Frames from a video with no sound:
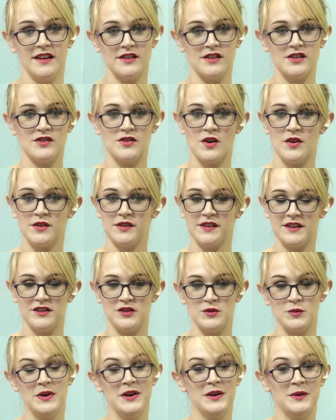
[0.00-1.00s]
the song
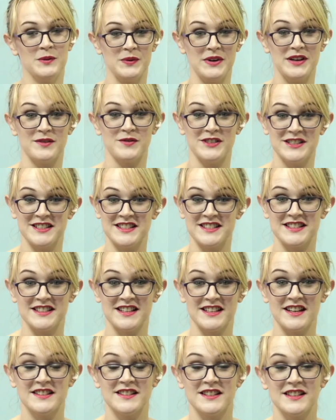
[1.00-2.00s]
that we have been
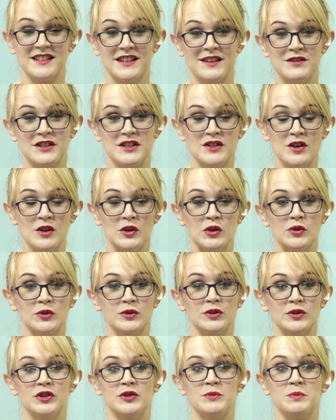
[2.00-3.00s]
discussing, a lovely song called
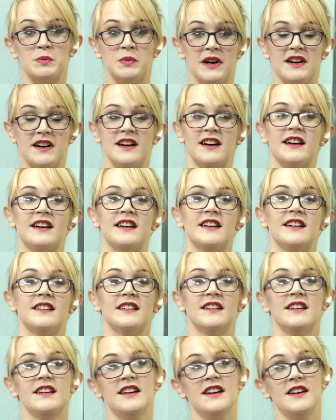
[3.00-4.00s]
Goodbye,
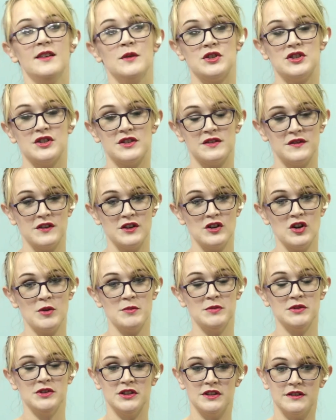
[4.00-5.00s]
which is
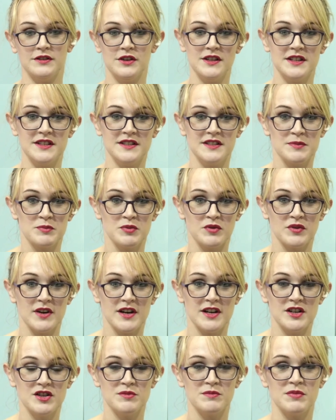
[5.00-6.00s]
phenomenal. You've heard the
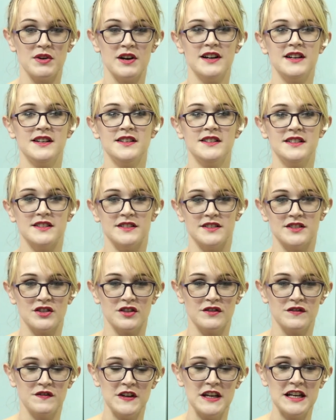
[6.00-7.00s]
inspiration behind it,
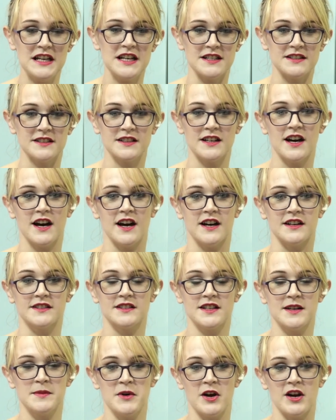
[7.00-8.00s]
so feel it, guys,
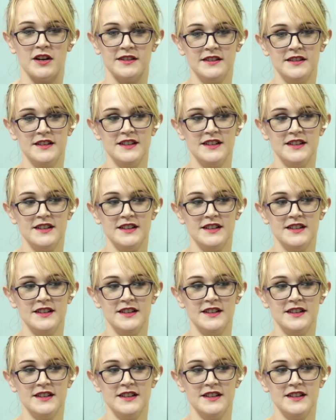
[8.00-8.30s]
come on.